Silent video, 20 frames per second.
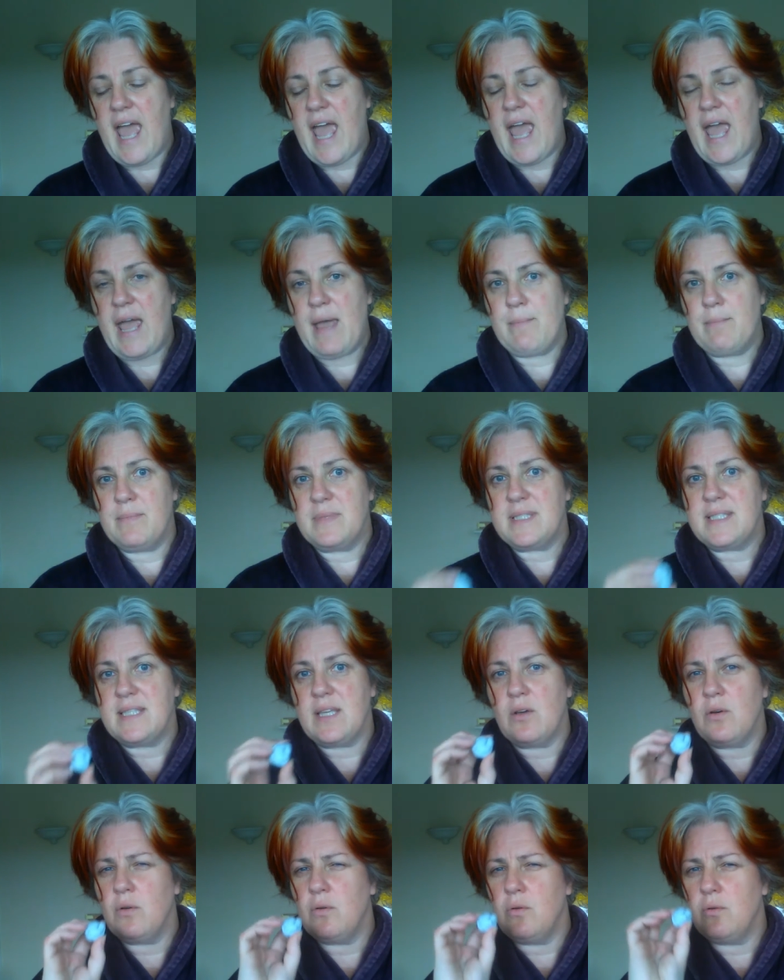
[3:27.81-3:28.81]
Um,
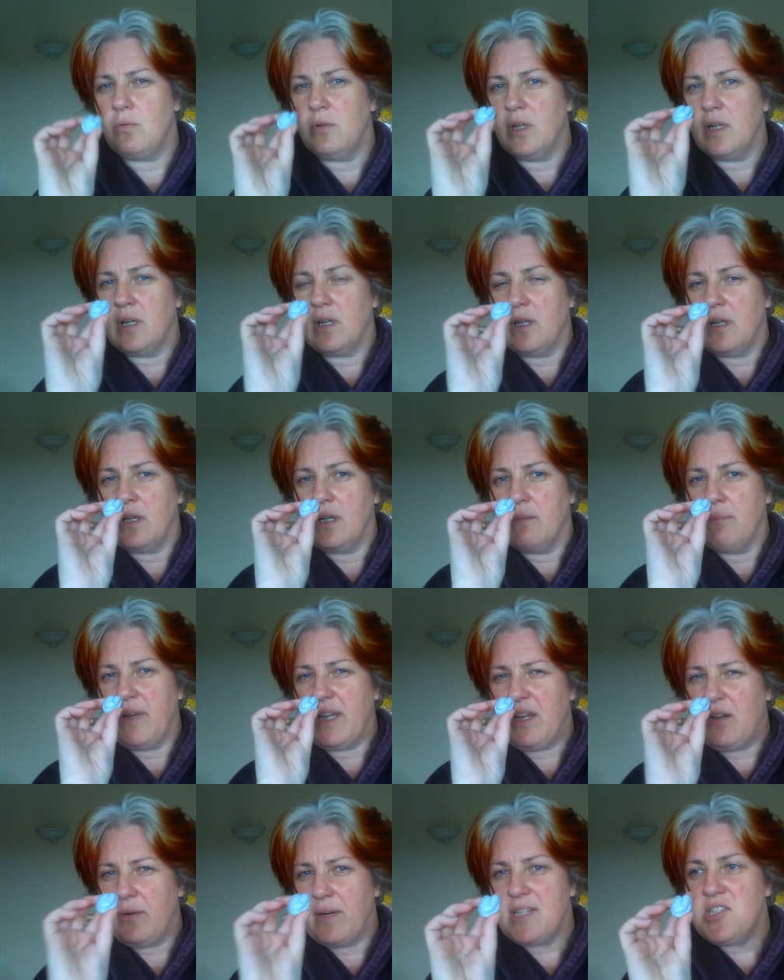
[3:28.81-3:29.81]
so
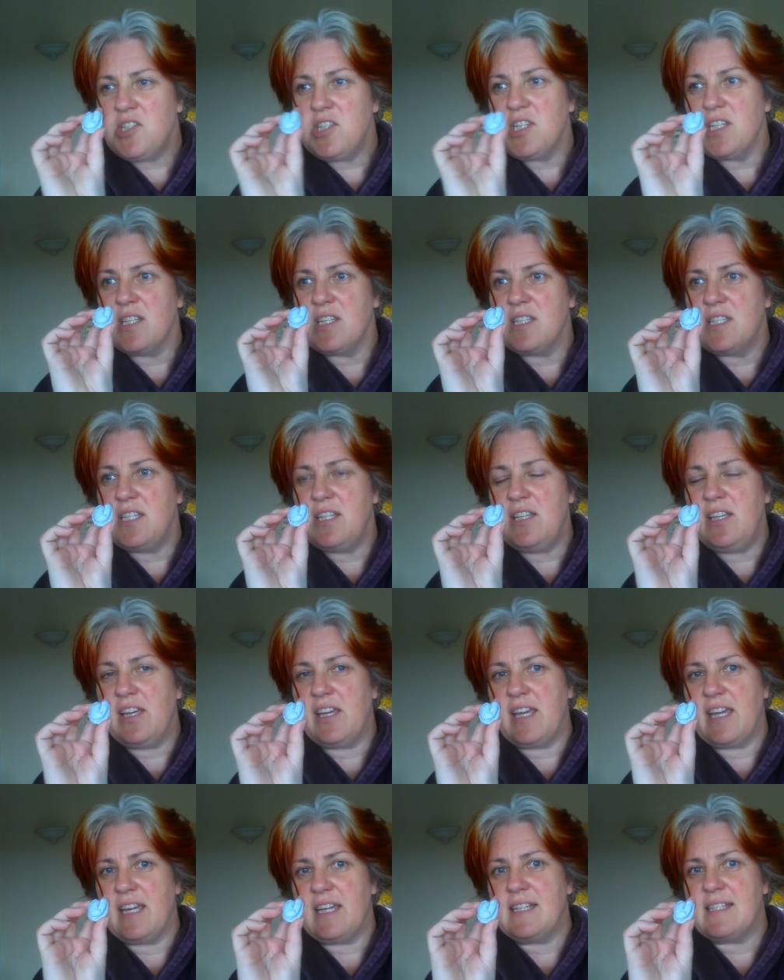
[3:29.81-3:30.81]
my question to
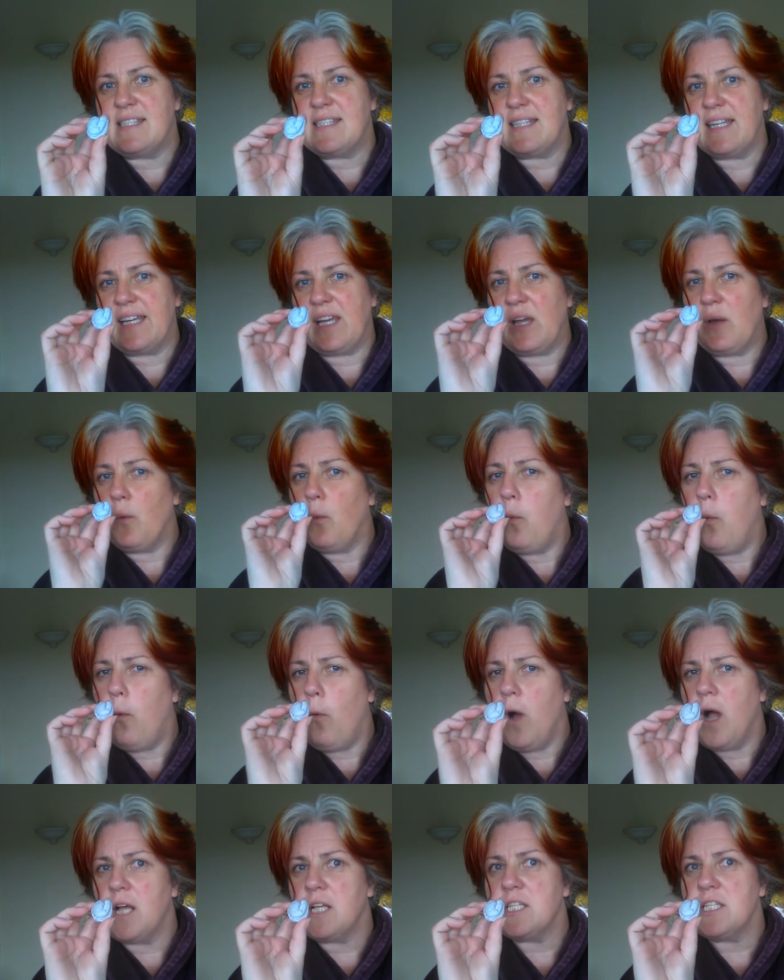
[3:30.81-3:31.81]
you is like,
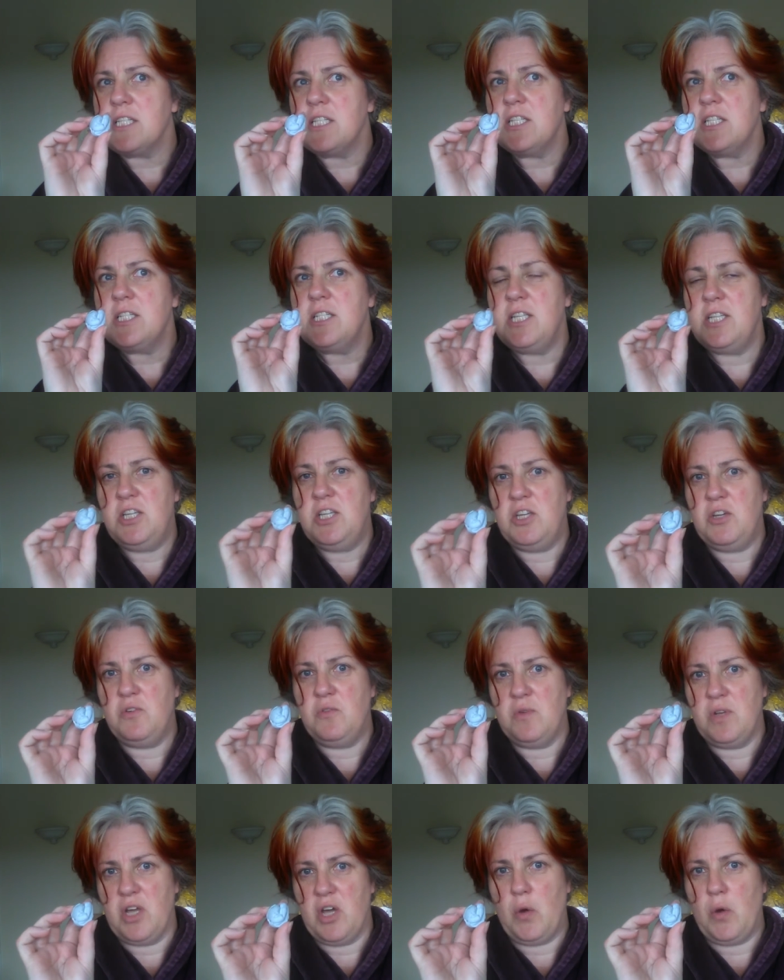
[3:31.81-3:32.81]
what do
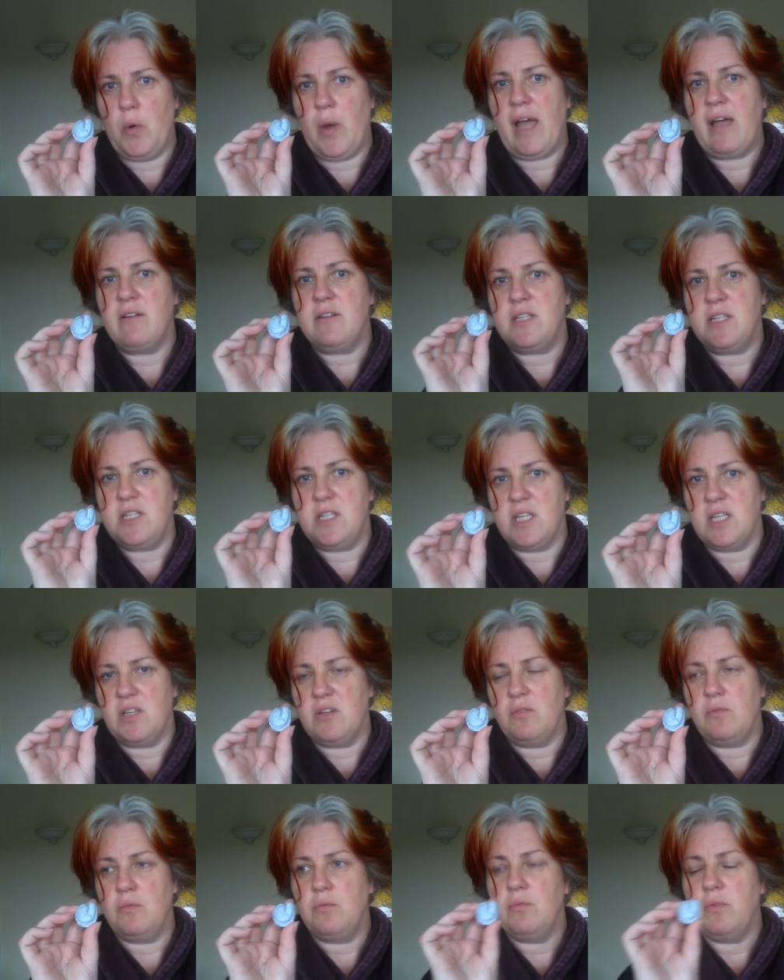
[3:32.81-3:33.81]
you know how to
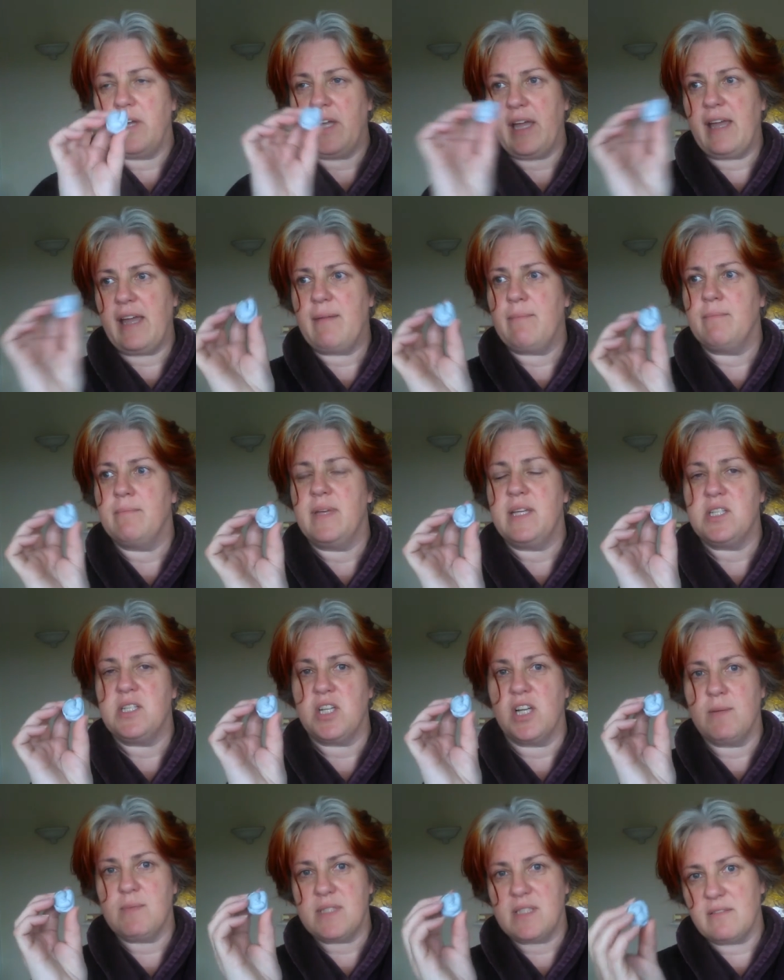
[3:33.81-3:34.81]
do um, in
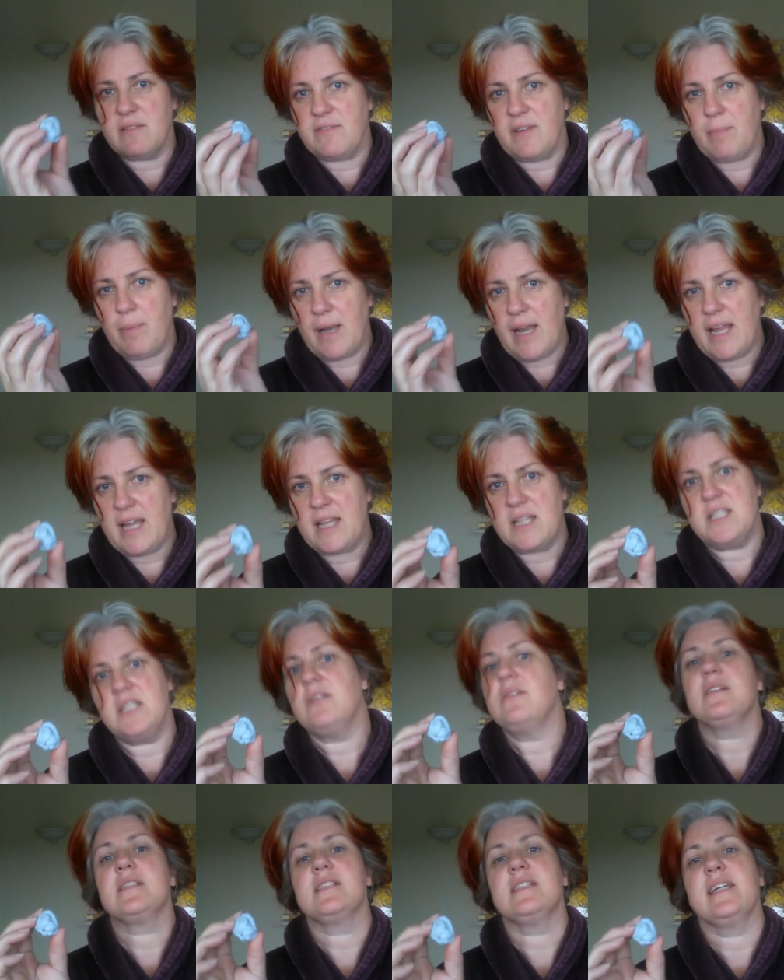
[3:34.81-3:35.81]
terms of applying
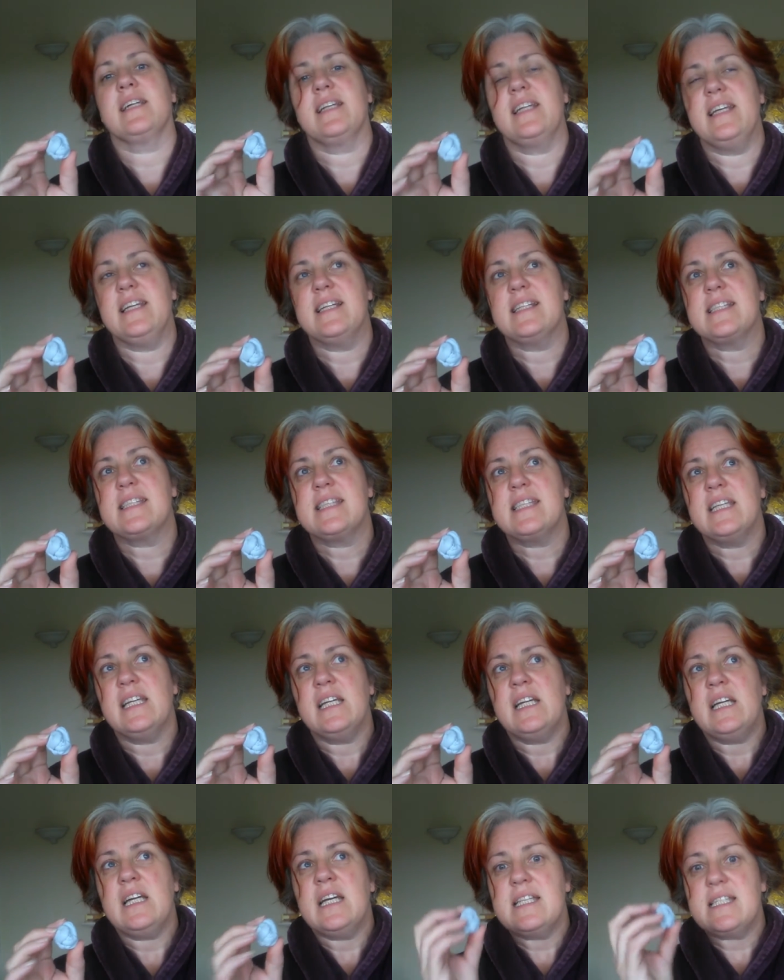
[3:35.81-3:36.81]
tools and techniques
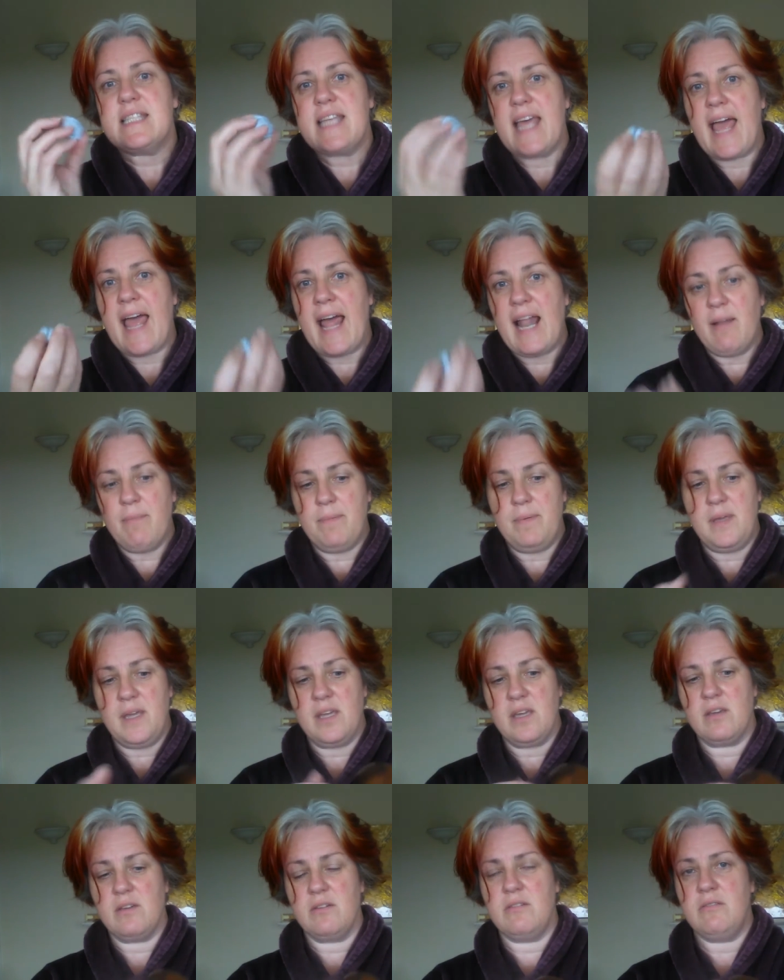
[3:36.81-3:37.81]
to help
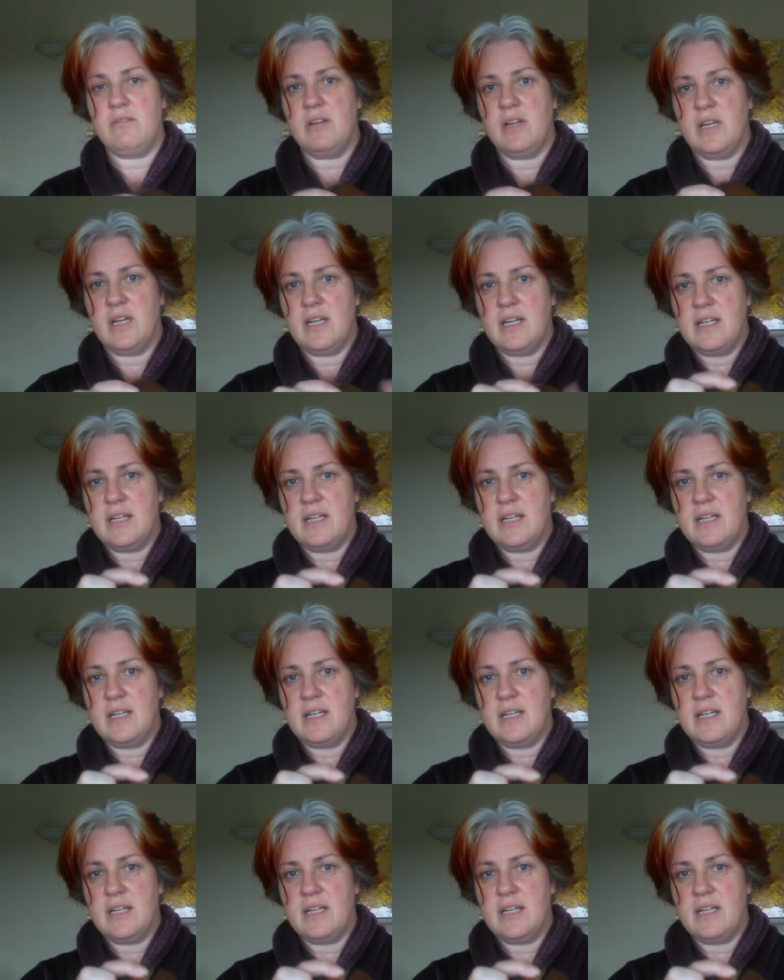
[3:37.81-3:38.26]
you